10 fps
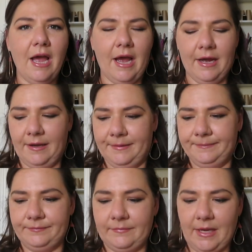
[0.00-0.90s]

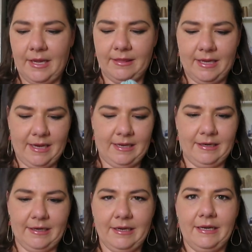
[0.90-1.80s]
And
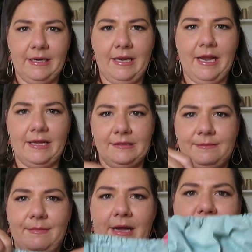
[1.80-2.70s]
then it has
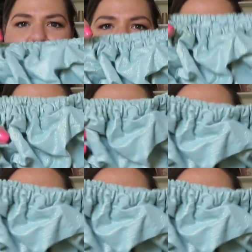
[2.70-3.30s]
matching little